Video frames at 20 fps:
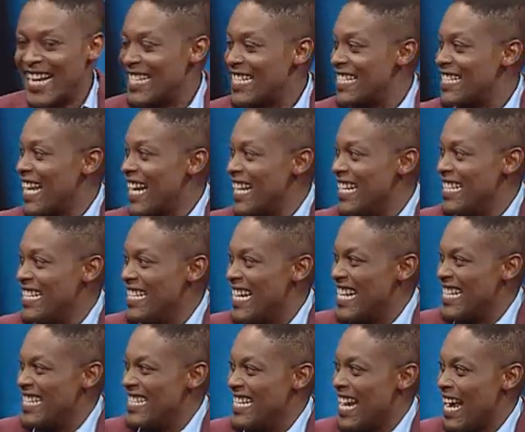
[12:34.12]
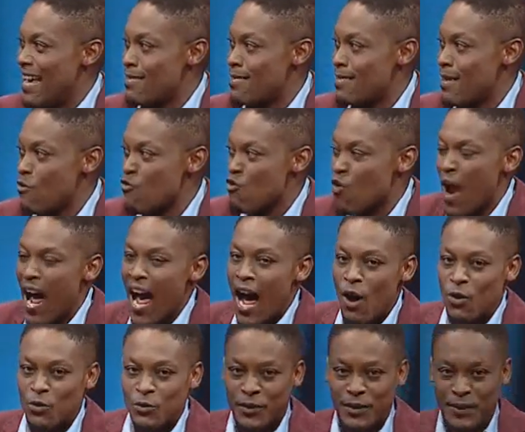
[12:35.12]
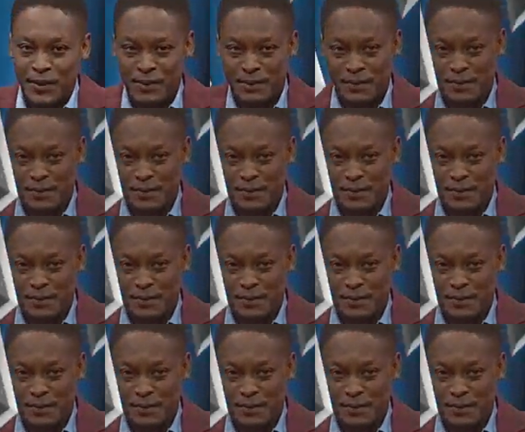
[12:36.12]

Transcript: a sudden death round.